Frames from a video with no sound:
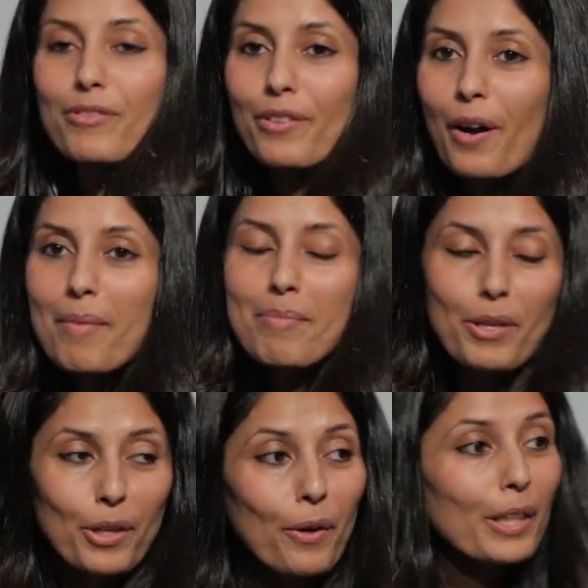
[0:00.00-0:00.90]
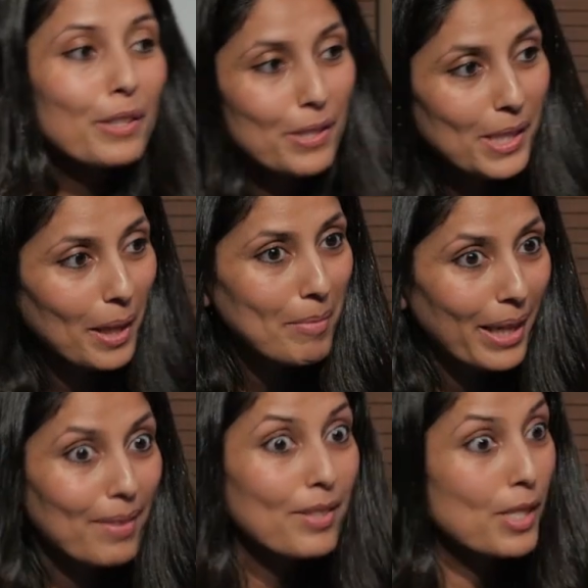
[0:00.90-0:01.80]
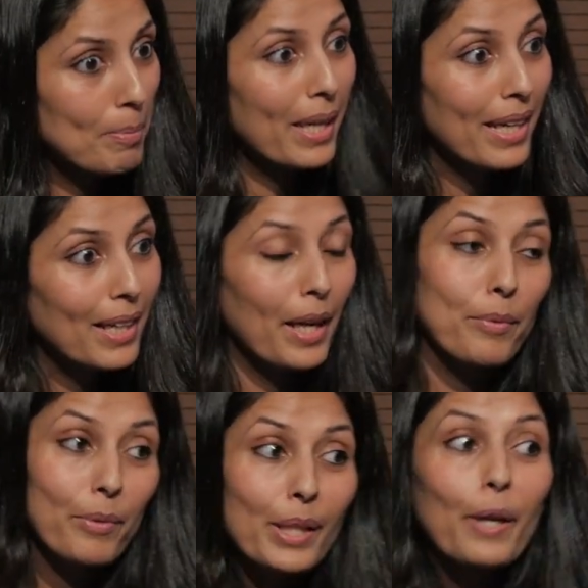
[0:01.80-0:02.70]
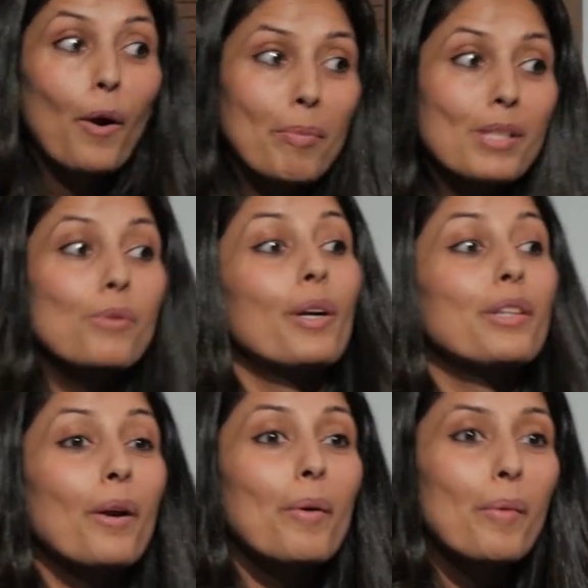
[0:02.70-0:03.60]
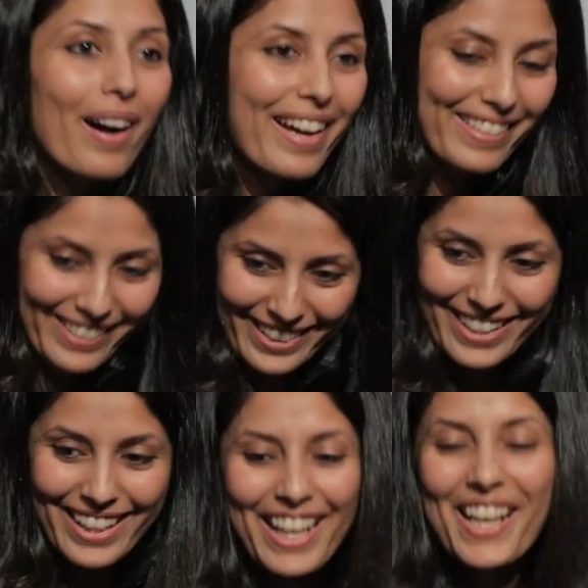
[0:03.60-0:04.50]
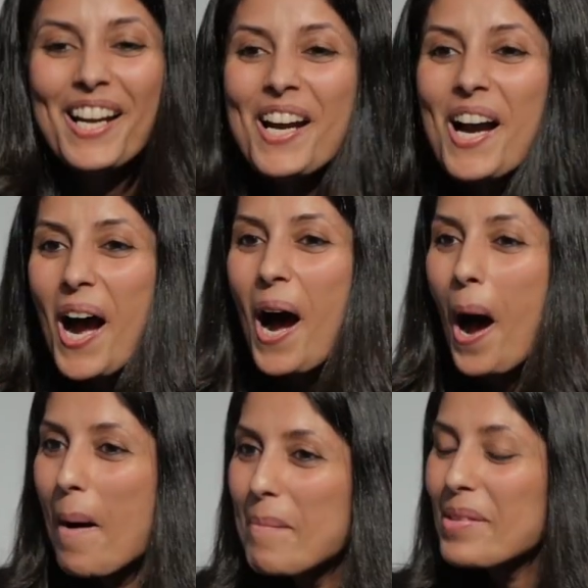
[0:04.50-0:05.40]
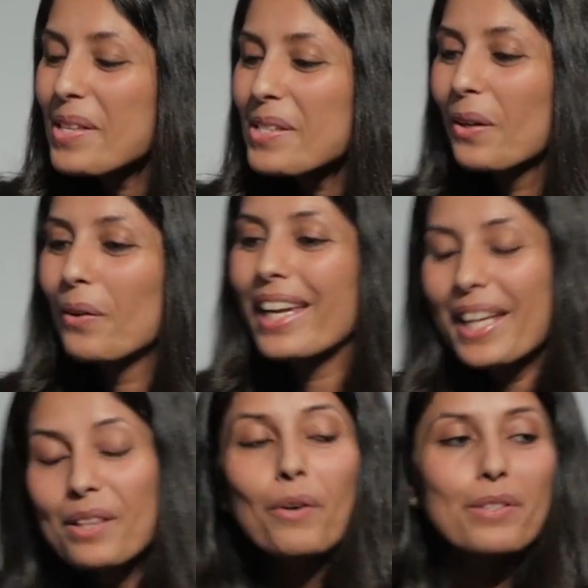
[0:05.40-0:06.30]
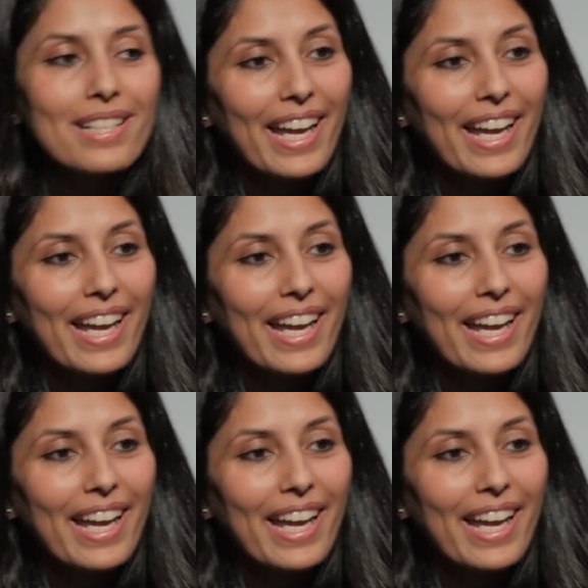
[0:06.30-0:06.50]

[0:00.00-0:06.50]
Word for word: from New York to see me speak. I really hope it's worth your while. um, so in those